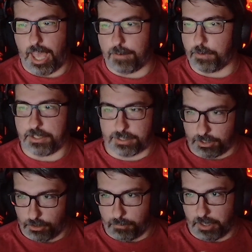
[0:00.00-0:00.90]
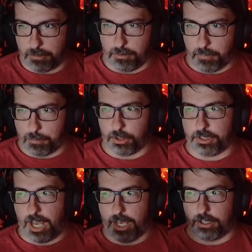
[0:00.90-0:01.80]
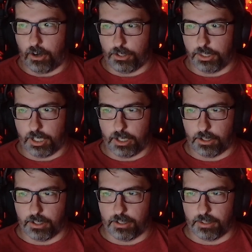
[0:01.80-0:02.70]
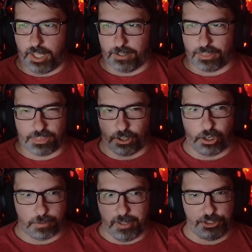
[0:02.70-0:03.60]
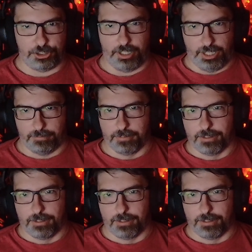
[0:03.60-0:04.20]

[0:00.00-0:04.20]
Every single member died on their third mission in.